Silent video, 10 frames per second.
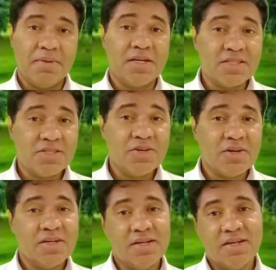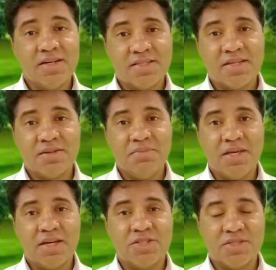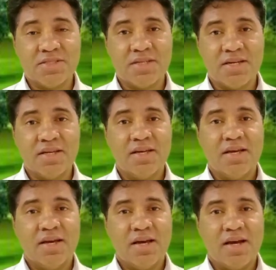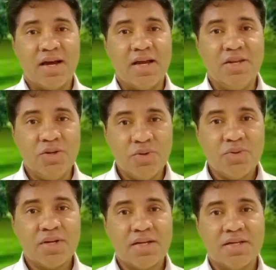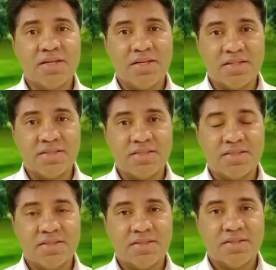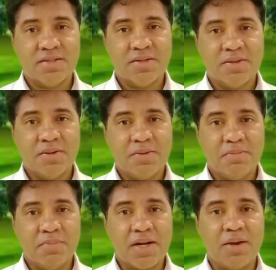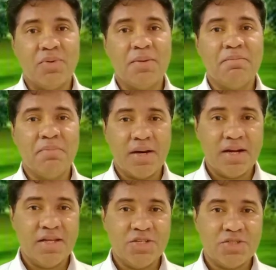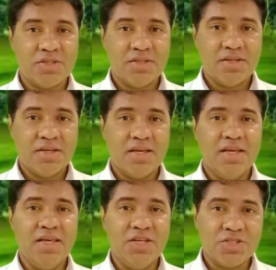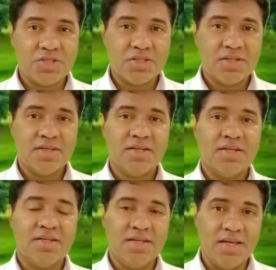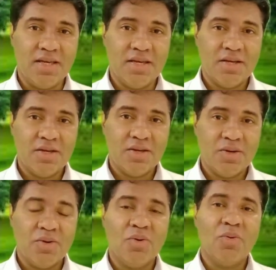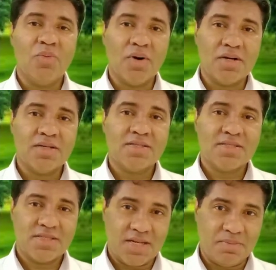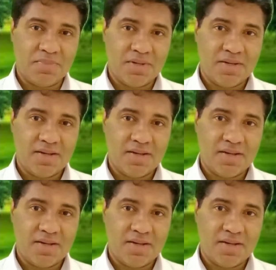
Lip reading: But this young girl looked at me and she said, "I know that it is, but I will manage each day, one step